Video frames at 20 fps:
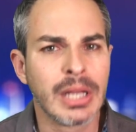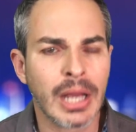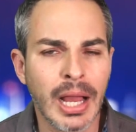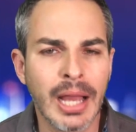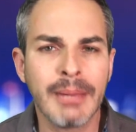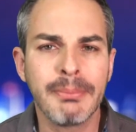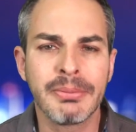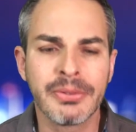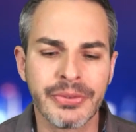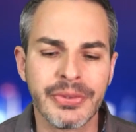
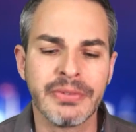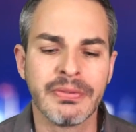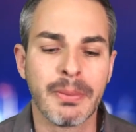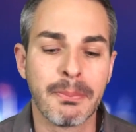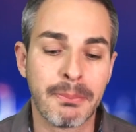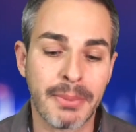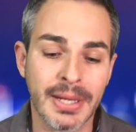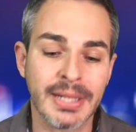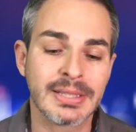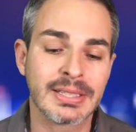I believe
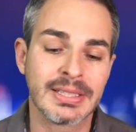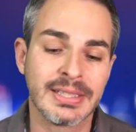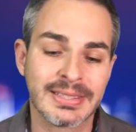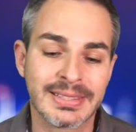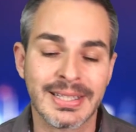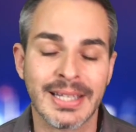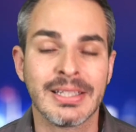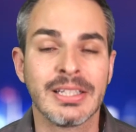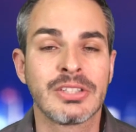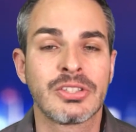him, but he
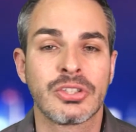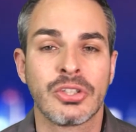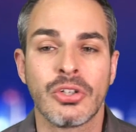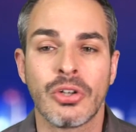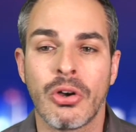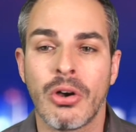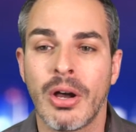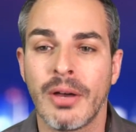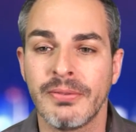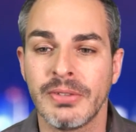said it's, you
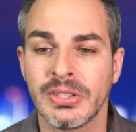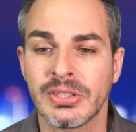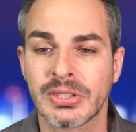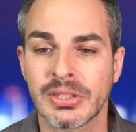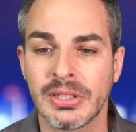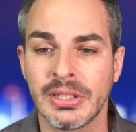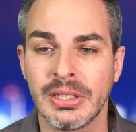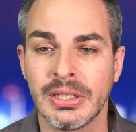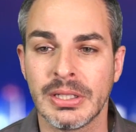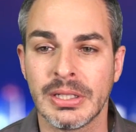know,
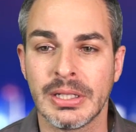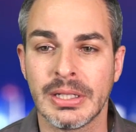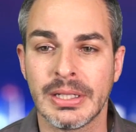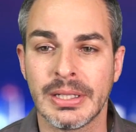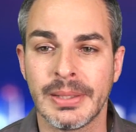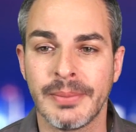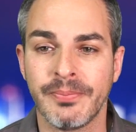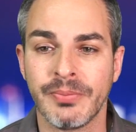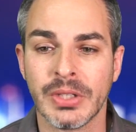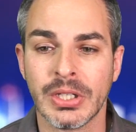obviously
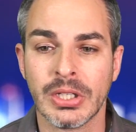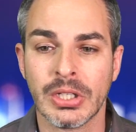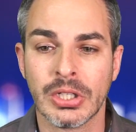going